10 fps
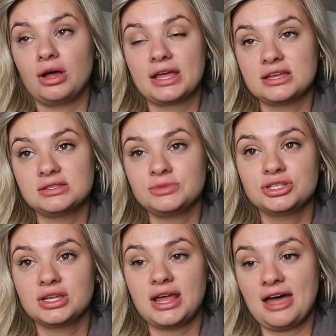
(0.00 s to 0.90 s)
I guess I'm
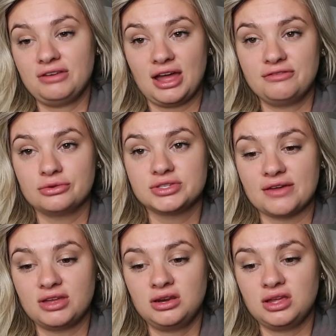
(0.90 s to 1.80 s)
just gonna have an iPhone
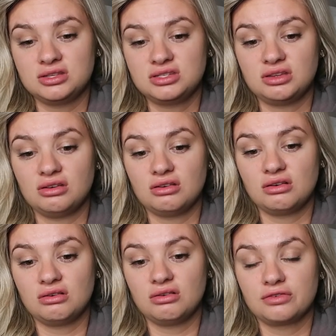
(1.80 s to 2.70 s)
7
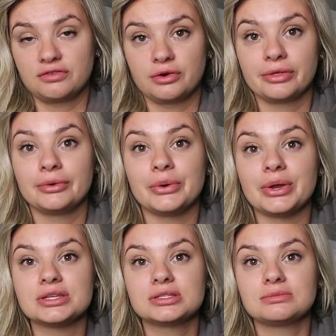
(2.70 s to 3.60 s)
until further
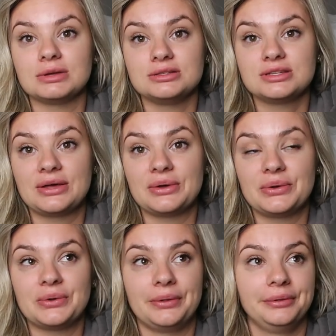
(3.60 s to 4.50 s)
notice,
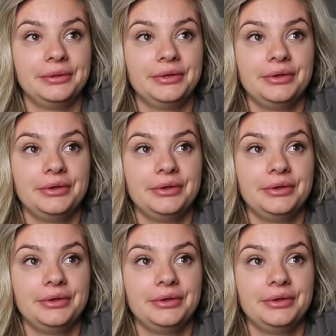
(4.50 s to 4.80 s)
until